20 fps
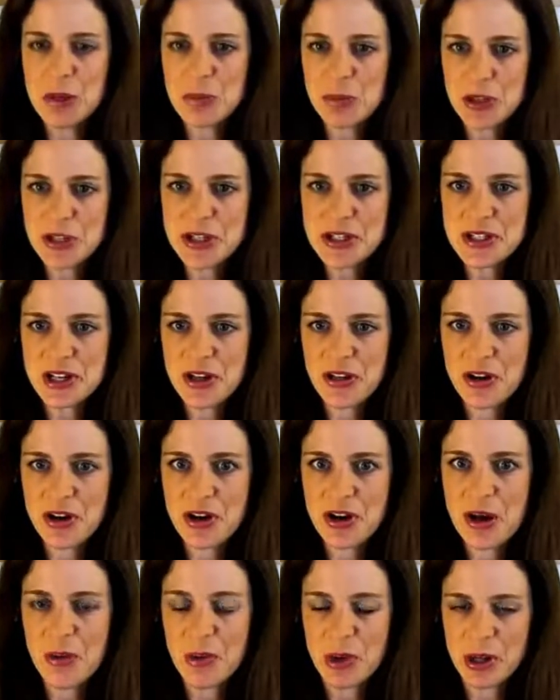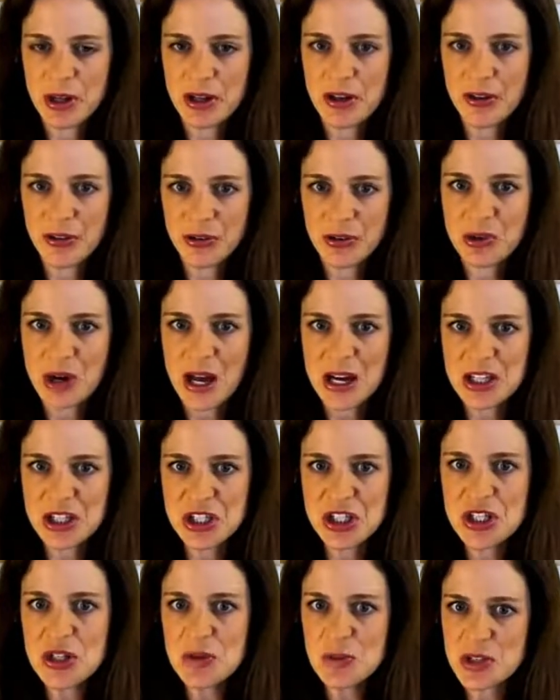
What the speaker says: and putting together a networking strategy,